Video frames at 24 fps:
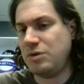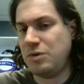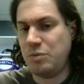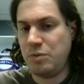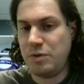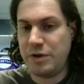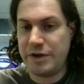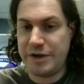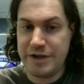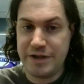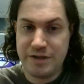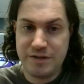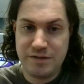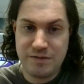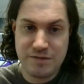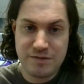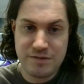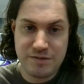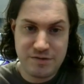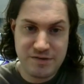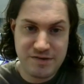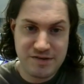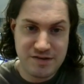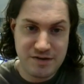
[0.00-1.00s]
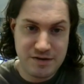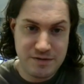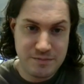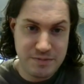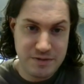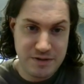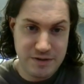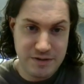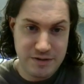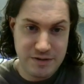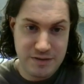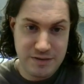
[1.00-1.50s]
okay, there's going to
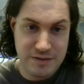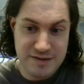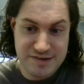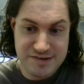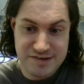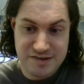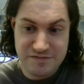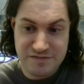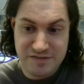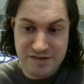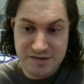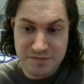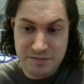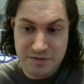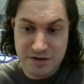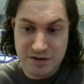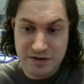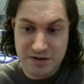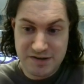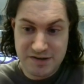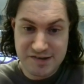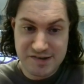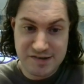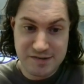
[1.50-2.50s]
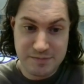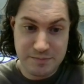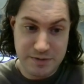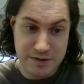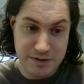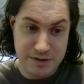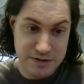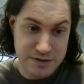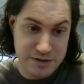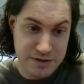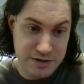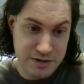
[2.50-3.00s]
be less investment in
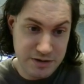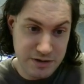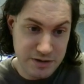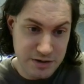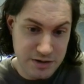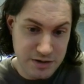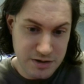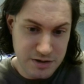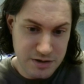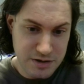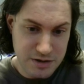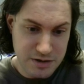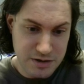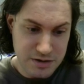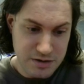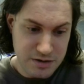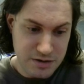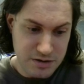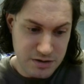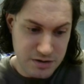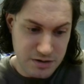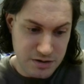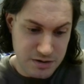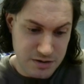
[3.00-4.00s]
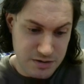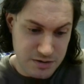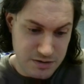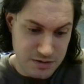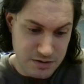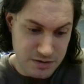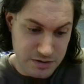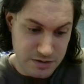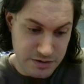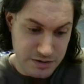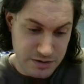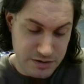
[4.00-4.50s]
accessibility.
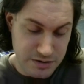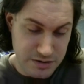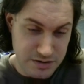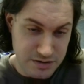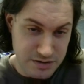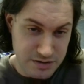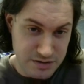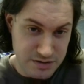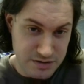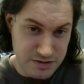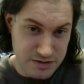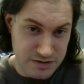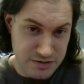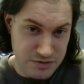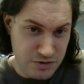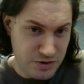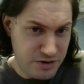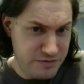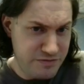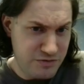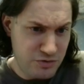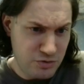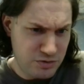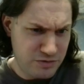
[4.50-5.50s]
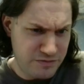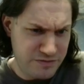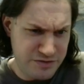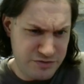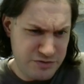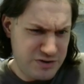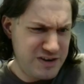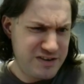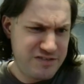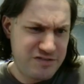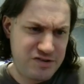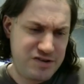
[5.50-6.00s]
Not even all of the
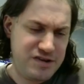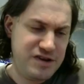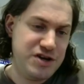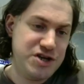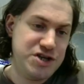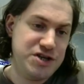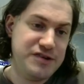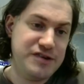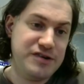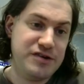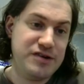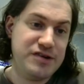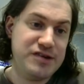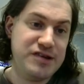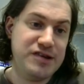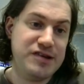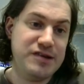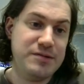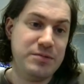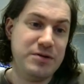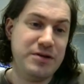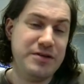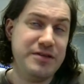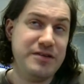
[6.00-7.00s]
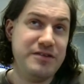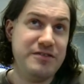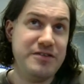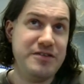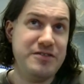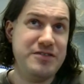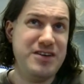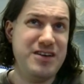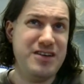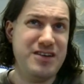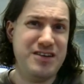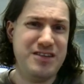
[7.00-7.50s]
transfer stations are accessible. I think
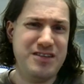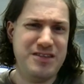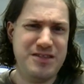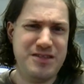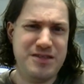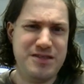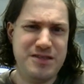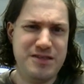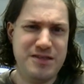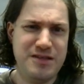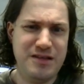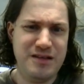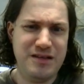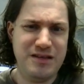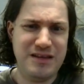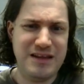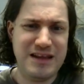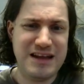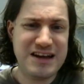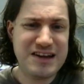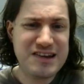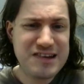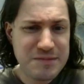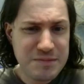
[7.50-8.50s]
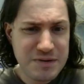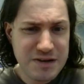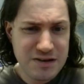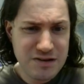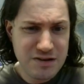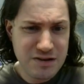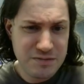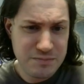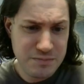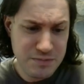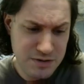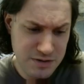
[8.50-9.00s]
59th Lex might
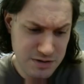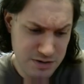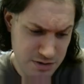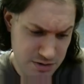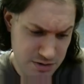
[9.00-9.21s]
not be.